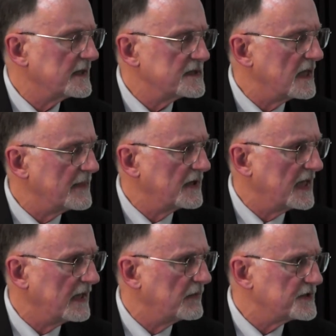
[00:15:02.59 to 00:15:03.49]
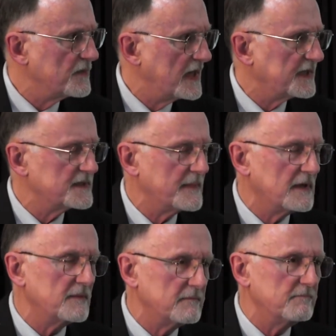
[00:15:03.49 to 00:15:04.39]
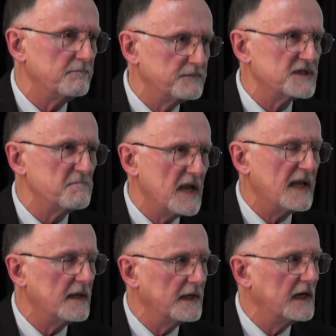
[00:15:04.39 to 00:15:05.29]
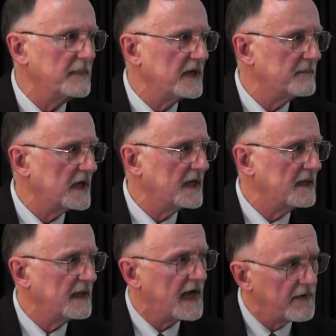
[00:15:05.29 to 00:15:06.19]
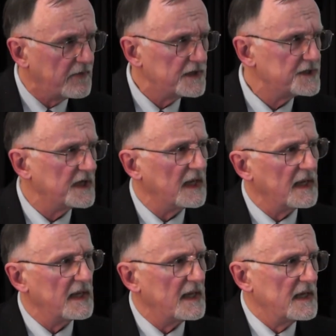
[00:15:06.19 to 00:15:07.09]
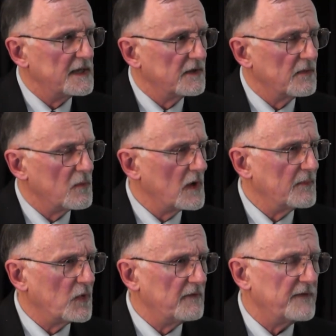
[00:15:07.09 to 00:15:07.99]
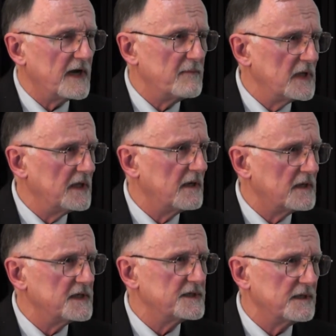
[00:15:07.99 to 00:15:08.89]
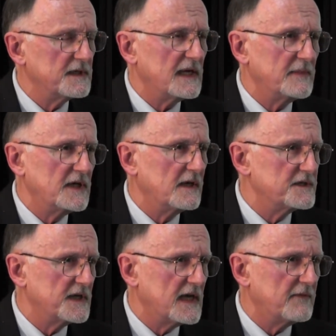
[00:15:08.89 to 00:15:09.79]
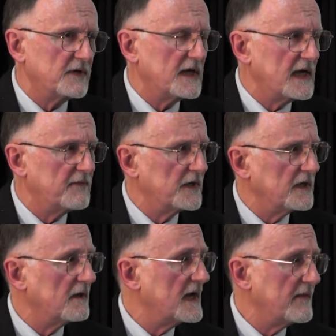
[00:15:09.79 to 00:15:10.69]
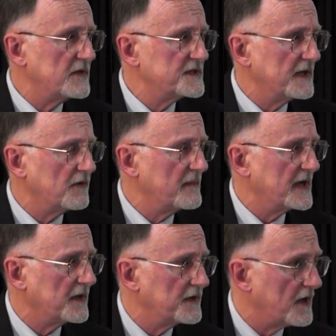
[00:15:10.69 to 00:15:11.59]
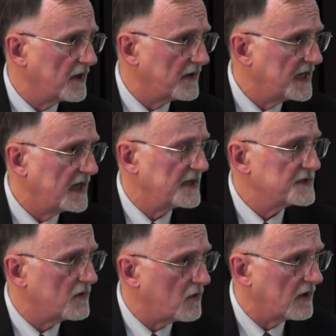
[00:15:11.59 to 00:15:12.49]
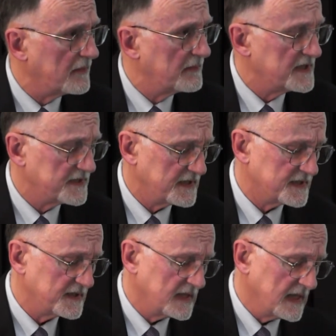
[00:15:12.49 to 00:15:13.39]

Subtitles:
It's not about getting rich quick. It's about just making a little bit of money. There were 1.5 million artisanal diamond diggers in Africa. On average, they earn about $1 a day. It's a horrible business.